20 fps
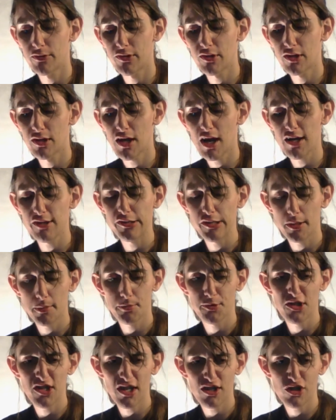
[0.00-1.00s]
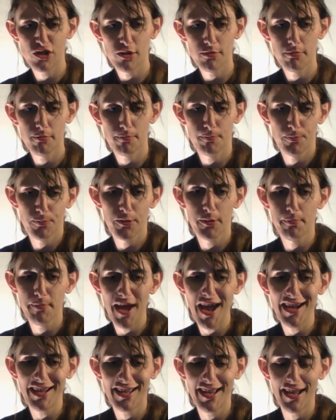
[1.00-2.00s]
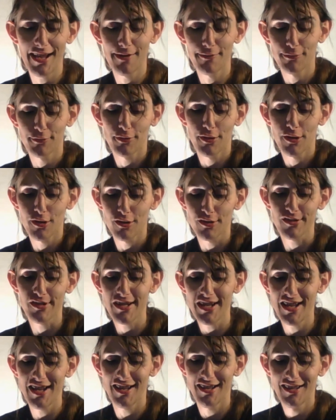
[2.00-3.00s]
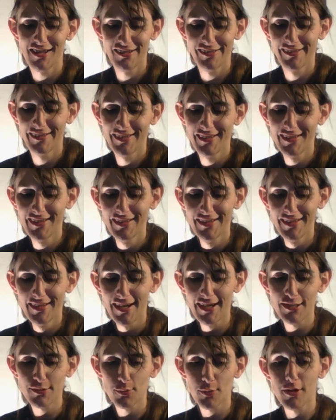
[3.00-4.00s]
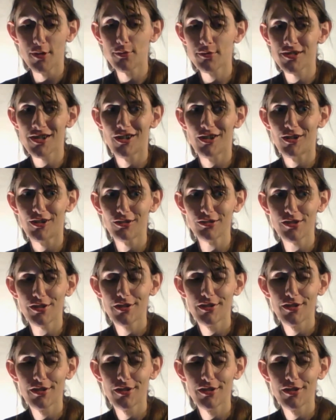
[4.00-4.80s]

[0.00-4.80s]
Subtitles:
Gothic Obsession, the Bat Cave, literally. That's what it was called.